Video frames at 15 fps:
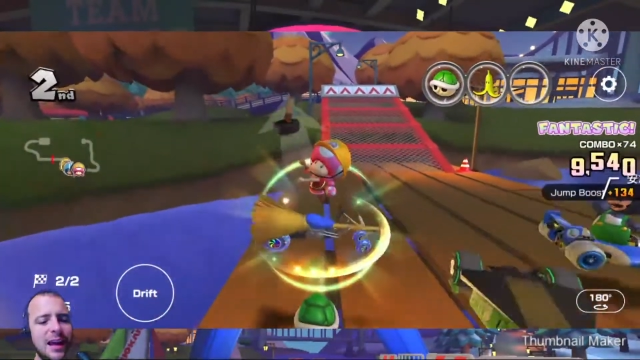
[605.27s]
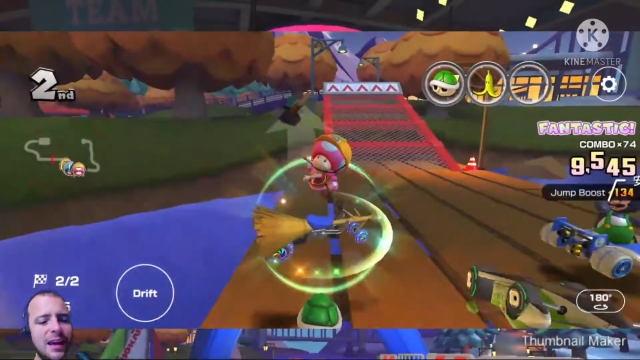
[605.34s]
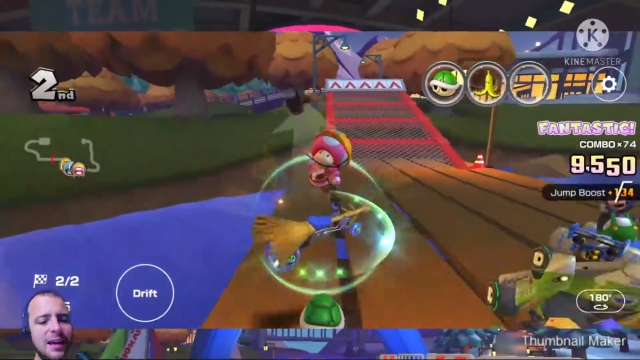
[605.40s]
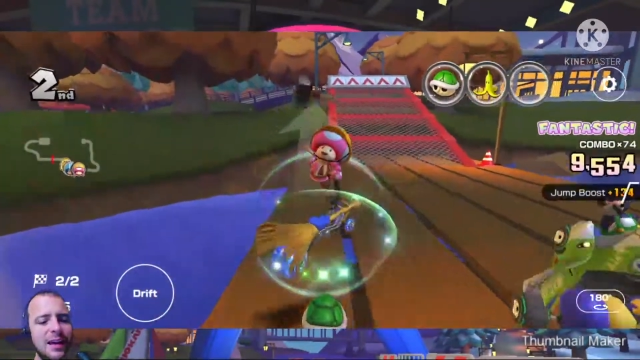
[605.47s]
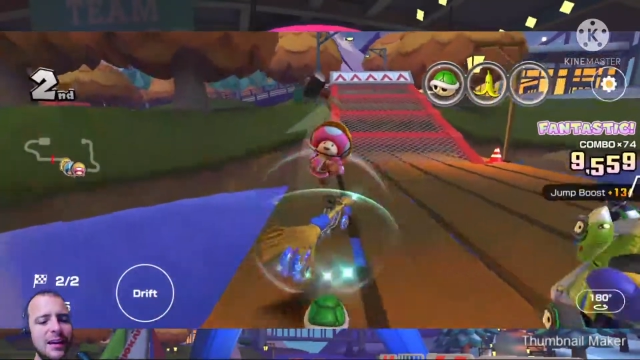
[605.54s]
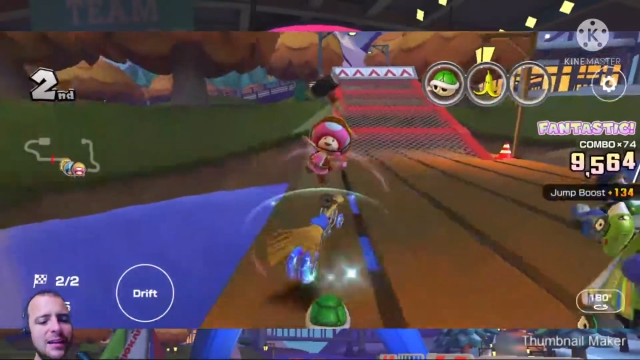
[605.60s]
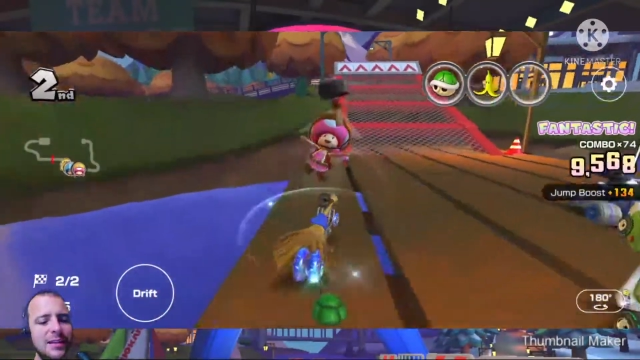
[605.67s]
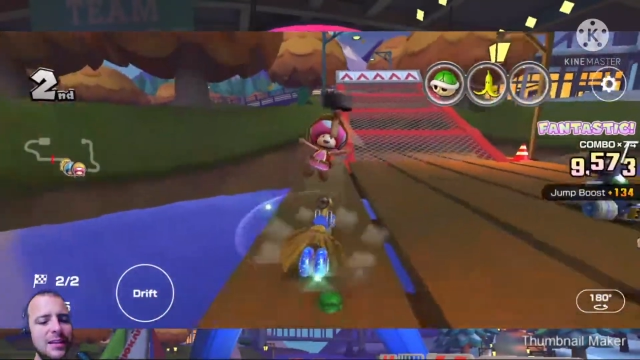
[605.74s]

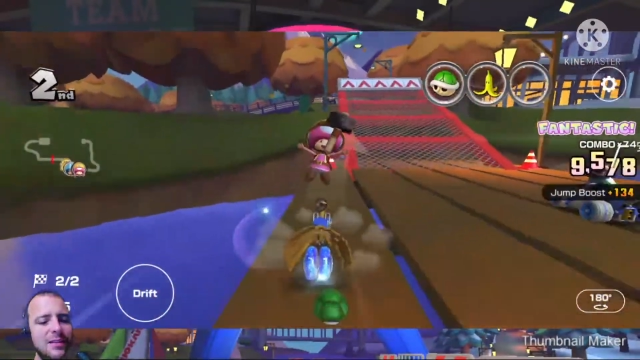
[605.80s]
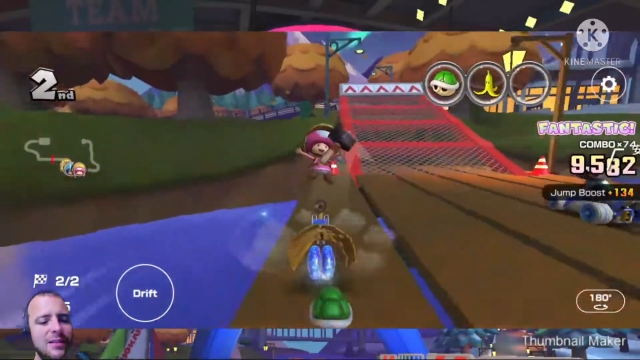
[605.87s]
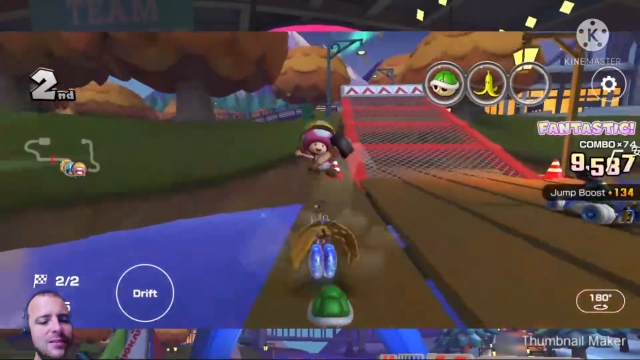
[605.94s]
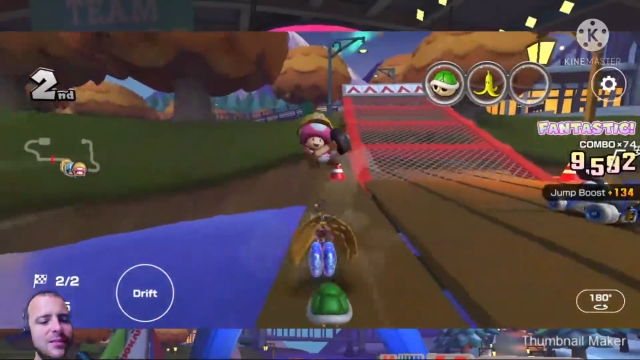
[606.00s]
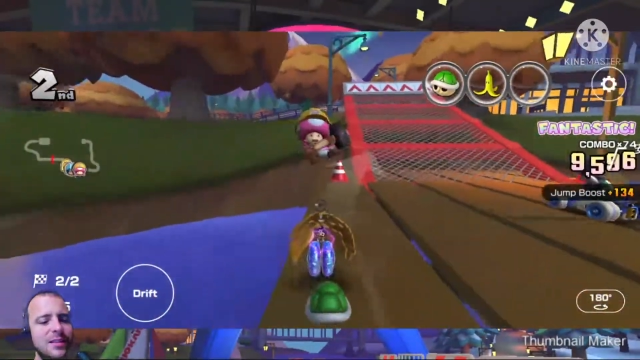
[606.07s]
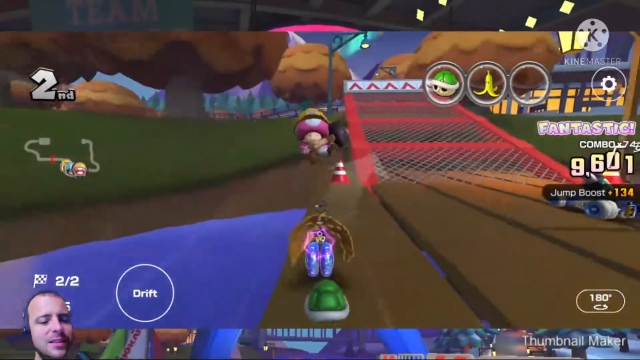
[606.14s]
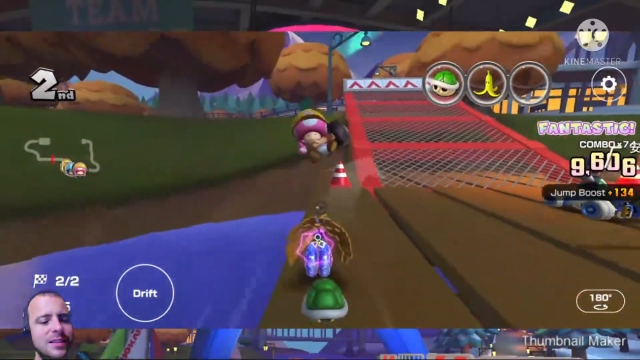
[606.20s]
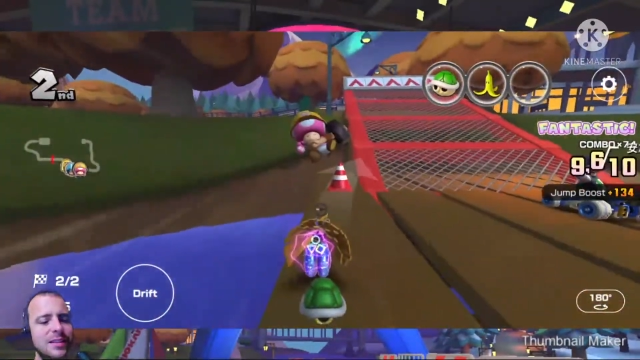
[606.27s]
and
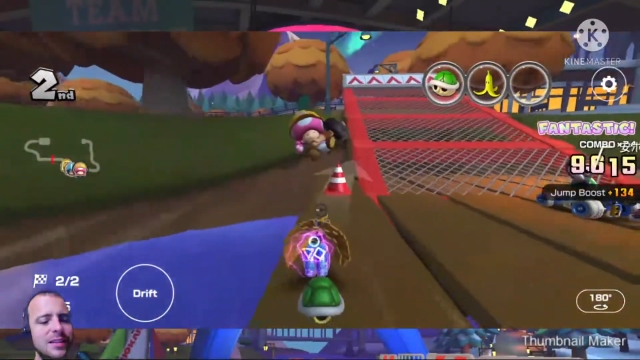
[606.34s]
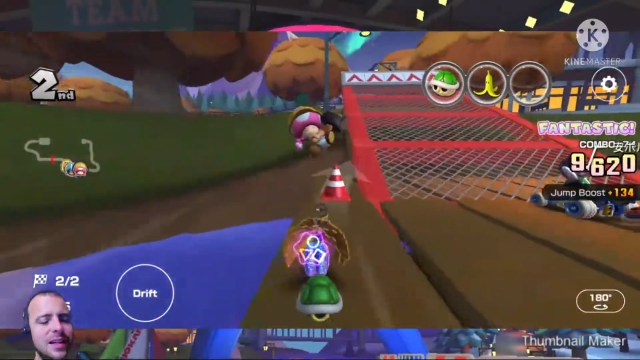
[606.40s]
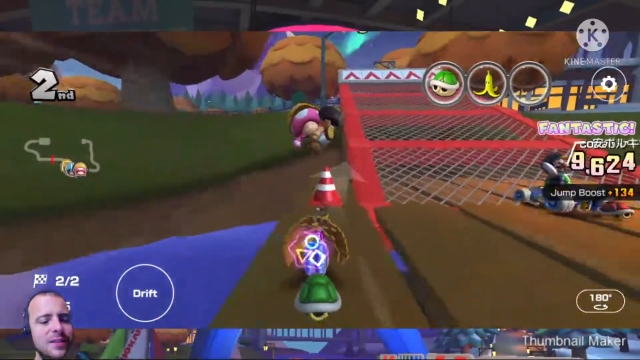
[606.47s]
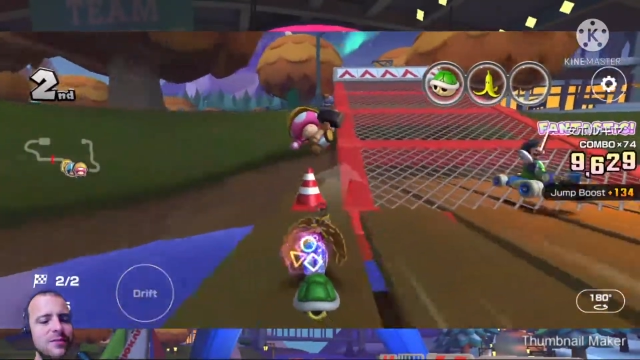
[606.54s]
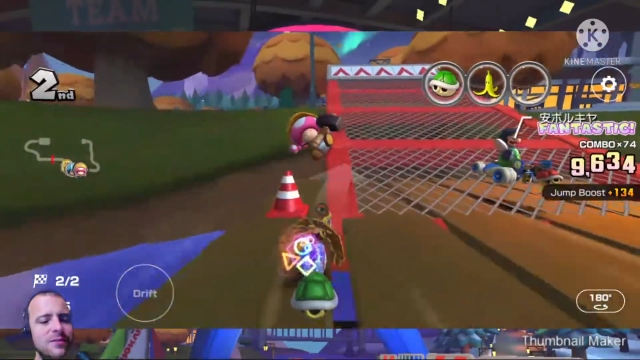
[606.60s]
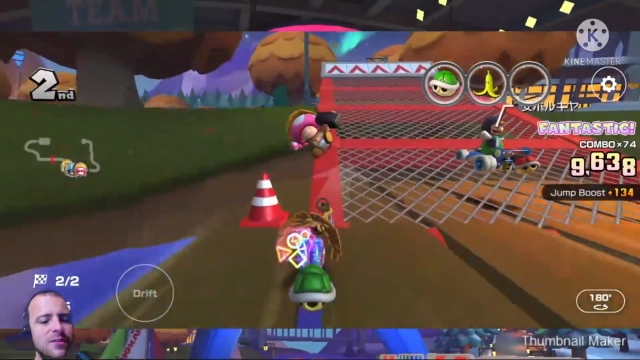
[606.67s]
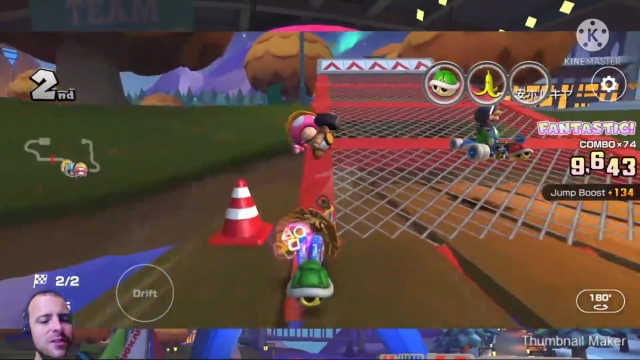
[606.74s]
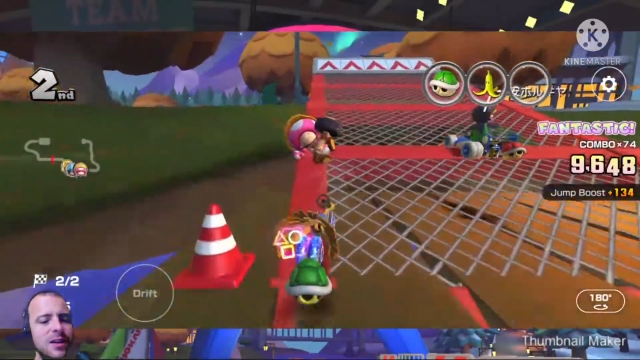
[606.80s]

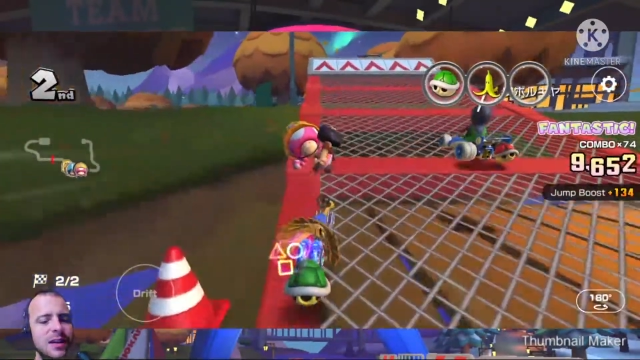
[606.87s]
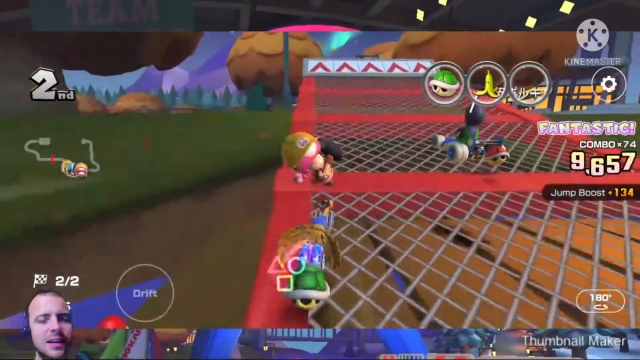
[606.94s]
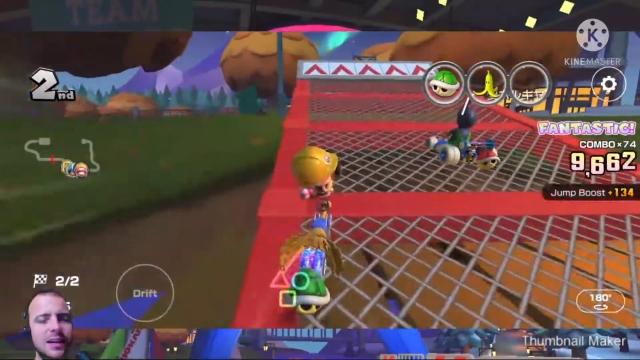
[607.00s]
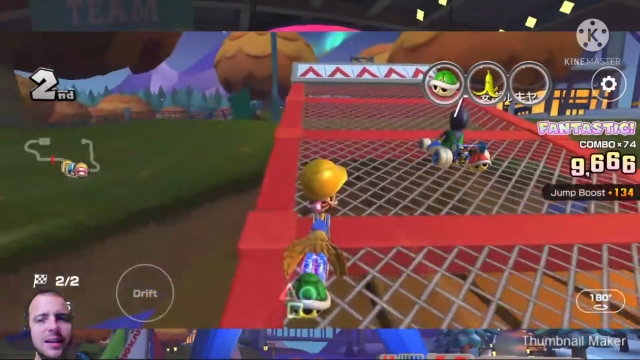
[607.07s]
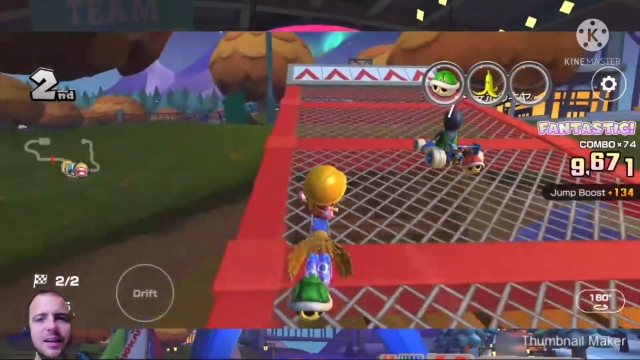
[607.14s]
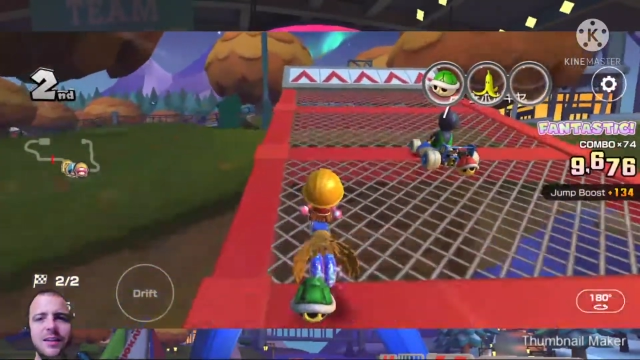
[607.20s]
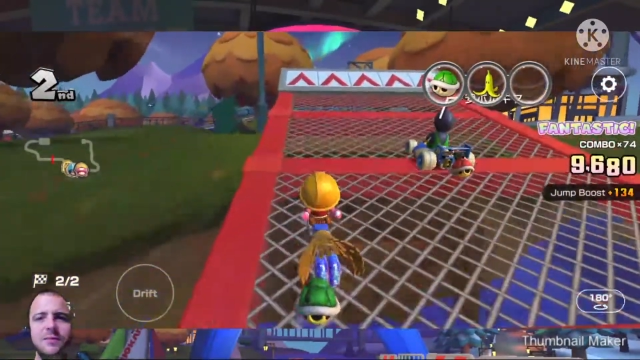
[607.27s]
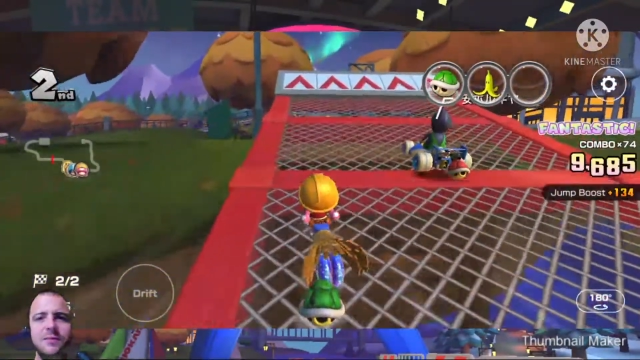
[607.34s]
see if you
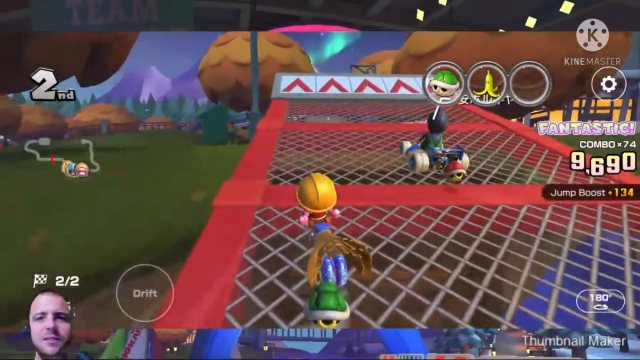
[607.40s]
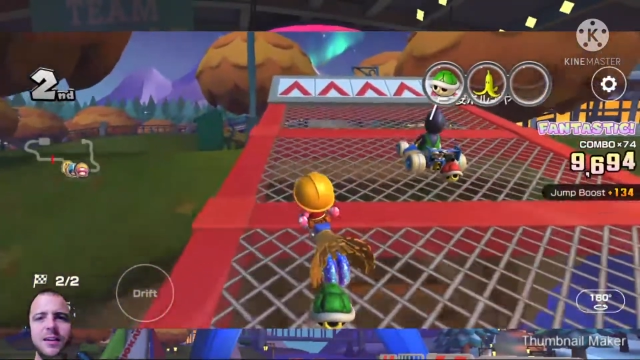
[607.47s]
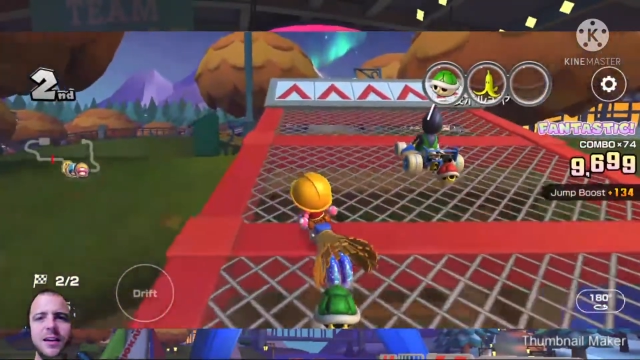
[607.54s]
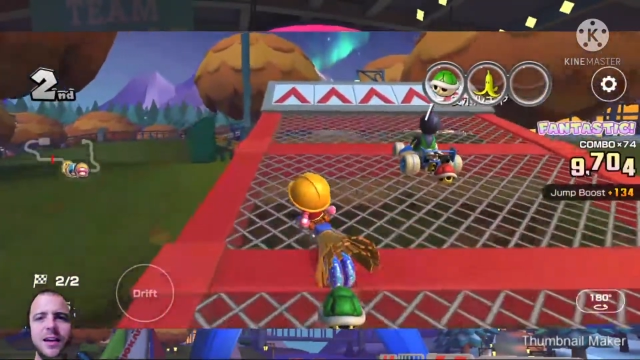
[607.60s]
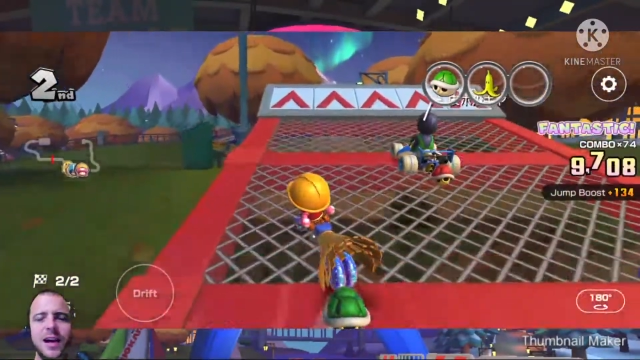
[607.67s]
can